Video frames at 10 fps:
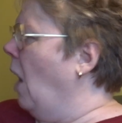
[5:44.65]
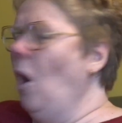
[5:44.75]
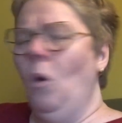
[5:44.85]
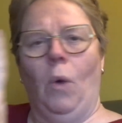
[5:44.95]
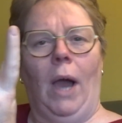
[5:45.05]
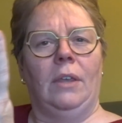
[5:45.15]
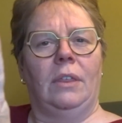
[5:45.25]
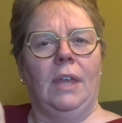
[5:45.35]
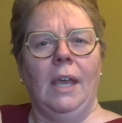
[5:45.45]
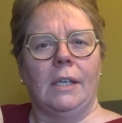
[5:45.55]
Oh, I
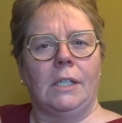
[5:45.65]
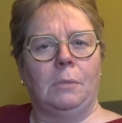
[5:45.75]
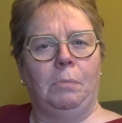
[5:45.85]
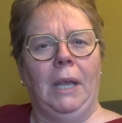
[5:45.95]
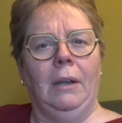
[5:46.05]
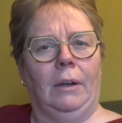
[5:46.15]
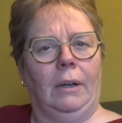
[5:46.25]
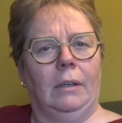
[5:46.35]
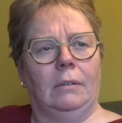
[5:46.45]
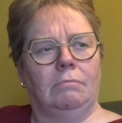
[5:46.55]
think
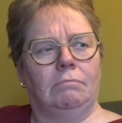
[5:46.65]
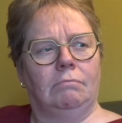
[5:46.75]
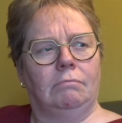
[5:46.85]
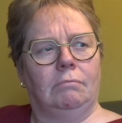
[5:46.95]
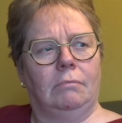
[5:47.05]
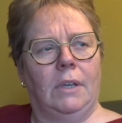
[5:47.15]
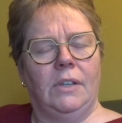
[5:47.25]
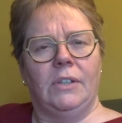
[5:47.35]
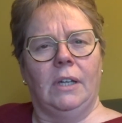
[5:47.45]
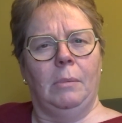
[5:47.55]
spinner.
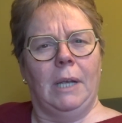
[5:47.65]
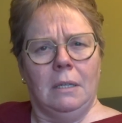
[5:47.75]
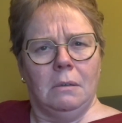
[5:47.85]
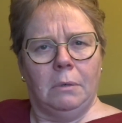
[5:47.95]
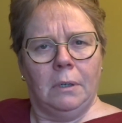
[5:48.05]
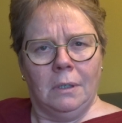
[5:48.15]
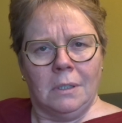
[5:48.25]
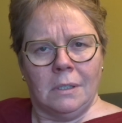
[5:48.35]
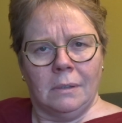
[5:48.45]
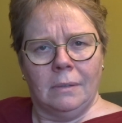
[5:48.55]
Is that a better word?
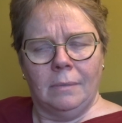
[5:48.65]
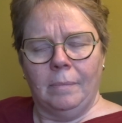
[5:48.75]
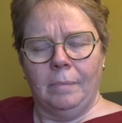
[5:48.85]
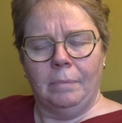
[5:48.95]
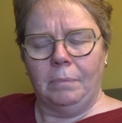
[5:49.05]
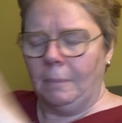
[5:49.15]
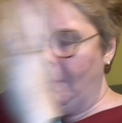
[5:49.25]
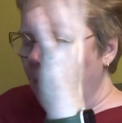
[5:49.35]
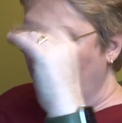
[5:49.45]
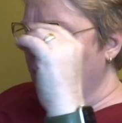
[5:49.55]

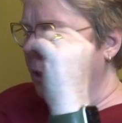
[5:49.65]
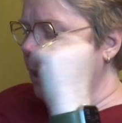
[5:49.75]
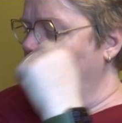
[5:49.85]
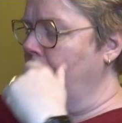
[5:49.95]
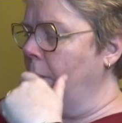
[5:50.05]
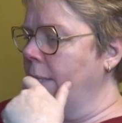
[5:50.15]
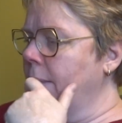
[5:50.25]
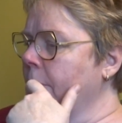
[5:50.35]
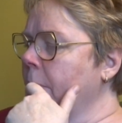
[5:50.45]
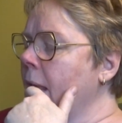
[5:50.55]
Never mind.
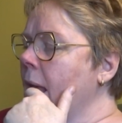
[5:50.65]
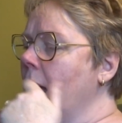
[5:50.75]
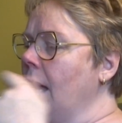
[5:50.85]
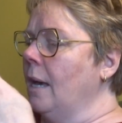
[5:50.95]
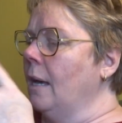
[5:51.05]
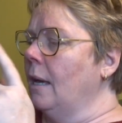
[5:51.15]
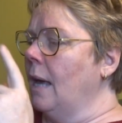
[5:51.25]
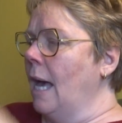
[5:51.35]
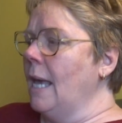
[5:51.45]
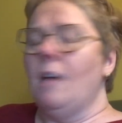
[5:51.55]

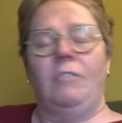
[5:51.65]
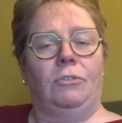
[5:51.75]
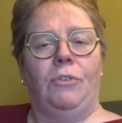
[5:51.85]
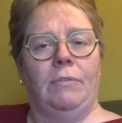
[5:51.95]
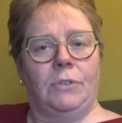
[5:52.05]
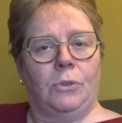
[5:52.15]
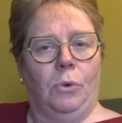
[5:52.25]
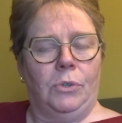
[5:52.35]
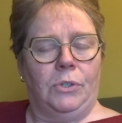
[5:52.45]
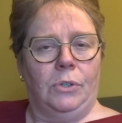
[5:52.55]
I have a thrift
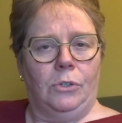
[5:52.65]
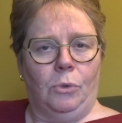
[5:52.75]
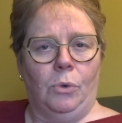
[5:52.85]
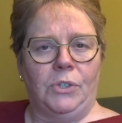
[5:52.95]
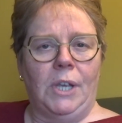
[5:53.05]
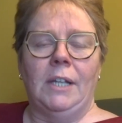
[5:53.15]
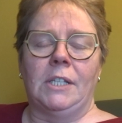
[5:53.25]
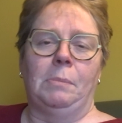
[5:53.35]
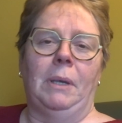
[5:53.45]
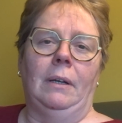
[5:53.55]
store salad
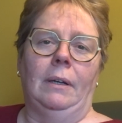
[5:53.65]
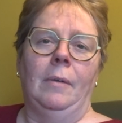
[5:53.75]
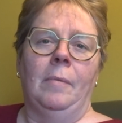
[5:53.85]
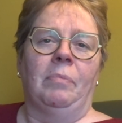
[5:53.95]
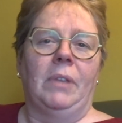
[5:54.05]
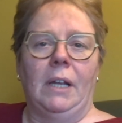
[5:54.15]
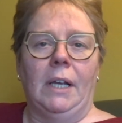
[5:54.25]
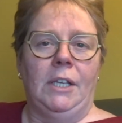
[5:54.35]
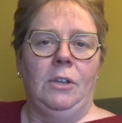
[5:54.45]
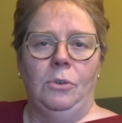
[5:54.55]
spinner that
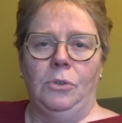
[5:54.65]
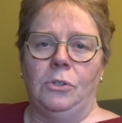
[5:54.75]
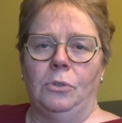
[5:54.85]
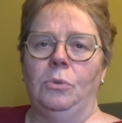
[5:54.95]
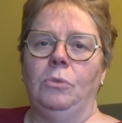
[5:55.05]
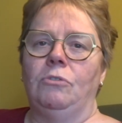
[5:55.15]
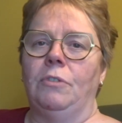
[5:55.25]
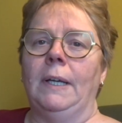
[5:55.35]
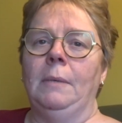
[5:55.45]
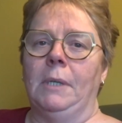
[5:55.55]
I use to
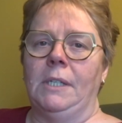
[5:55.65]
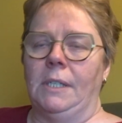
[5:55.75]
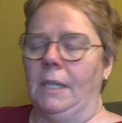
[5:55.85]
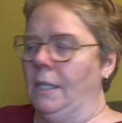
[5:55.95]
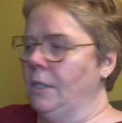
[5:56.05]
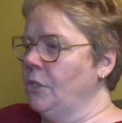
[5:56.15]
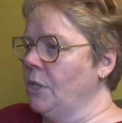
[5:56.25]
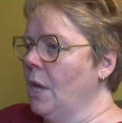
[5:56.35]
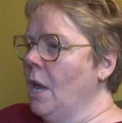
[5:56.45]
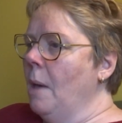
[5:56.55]
dry my
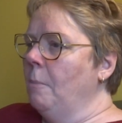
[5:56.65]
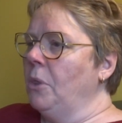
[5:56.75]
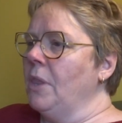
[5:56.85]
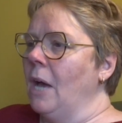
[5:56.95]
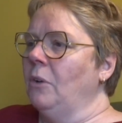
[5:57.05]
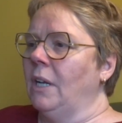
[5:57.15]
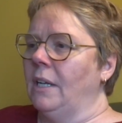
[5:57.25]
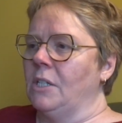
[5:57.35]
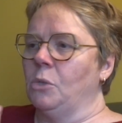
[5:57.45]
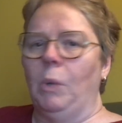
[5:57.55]
skeins. But now that
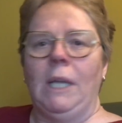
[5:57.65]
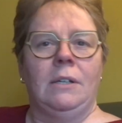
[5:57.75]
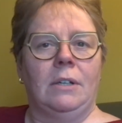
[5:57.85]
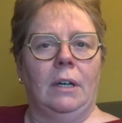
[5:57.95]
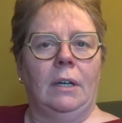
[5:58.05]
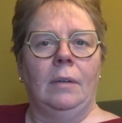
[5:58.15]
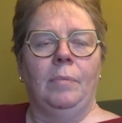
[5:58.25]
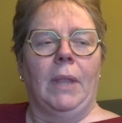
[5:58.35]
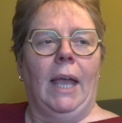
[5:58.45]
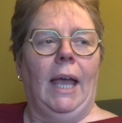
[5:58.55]
it's winter
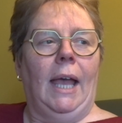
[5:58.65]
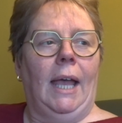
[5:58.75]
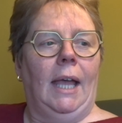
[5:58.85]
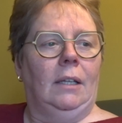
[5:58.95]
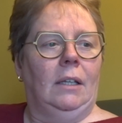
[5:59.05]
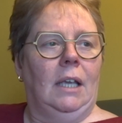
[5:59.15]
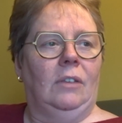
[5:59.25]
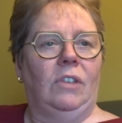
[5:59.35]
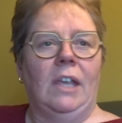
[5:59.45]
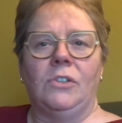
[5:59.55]
and
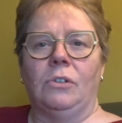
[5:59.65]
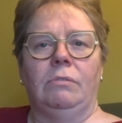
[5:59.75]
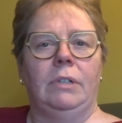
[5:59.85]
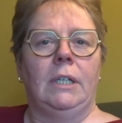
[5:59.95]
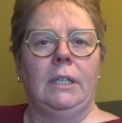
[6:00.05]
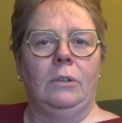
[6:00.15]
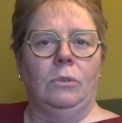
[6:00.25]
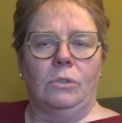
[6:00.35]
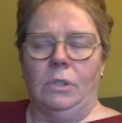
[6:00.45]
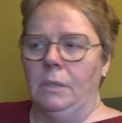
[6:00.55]
it takes a really
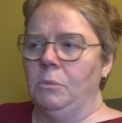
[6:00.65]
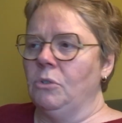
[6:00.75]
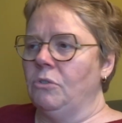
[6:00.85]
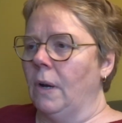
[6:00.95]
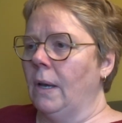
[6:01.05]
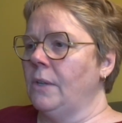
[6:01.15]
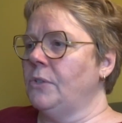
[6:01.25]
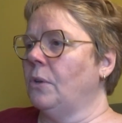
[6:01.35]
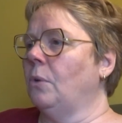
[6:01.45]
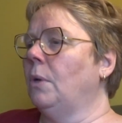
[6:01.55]
long time to dry,
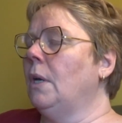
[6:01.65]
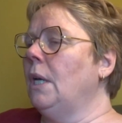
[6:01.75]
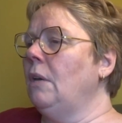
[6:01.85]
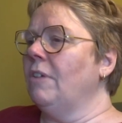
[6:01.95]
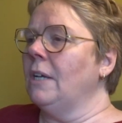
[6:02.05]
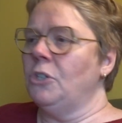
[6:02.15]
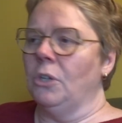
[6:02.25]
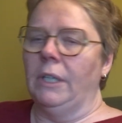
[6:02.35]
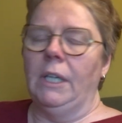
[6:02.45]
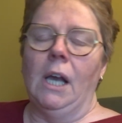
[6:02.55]
so
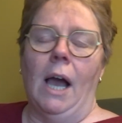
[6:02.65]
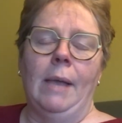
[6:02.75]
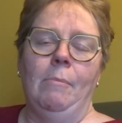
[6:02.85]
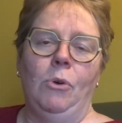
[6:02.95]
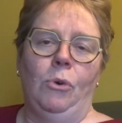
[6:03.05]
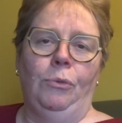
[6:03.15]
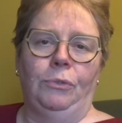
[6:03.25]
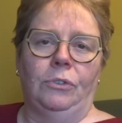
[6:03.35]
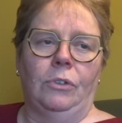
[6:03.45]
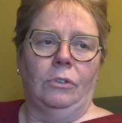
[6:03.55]
eventually I
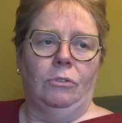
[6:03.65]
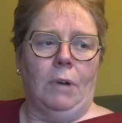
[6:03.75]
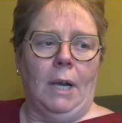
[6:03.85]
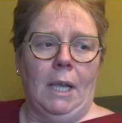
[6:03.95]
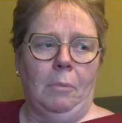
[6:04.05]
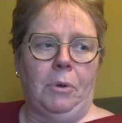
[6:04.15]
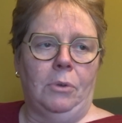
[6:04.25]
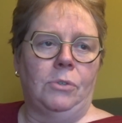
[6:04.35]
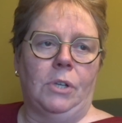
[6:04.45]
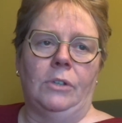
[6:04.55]
moved drying
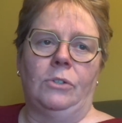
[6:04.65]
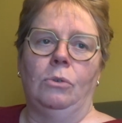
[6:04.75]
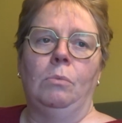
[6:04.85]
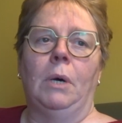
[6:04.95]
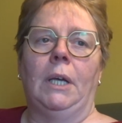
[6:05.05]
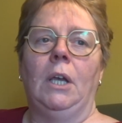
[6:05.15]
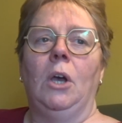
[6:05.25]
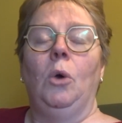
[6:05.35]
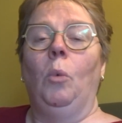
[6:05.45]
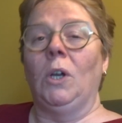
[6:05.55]
process to my
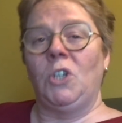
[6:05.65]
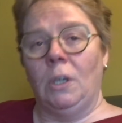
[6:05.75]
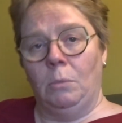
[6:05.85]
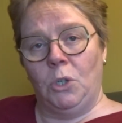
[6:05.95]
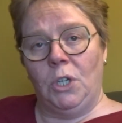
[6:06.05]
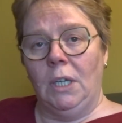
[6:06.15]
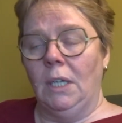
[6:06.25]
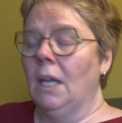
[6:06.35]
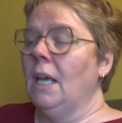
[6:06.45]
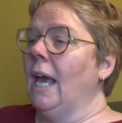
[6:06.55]
washing
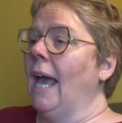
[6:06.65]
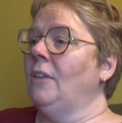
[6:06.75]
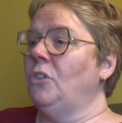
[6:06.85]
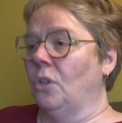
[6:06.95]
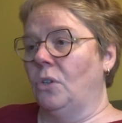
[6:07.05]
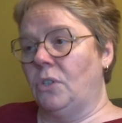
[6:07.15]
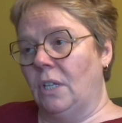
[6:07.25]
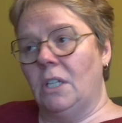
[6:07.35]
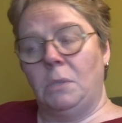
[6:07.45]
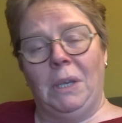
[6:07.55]
machine and just
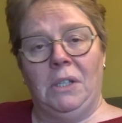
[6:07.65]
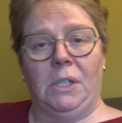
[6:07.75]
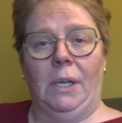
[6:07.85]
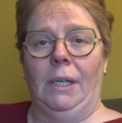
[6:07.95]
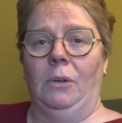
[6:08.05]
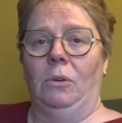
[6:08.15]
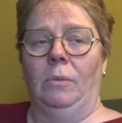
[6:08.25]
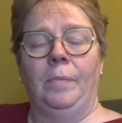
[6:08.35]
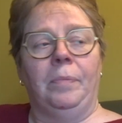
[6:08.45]
did a spin cycle.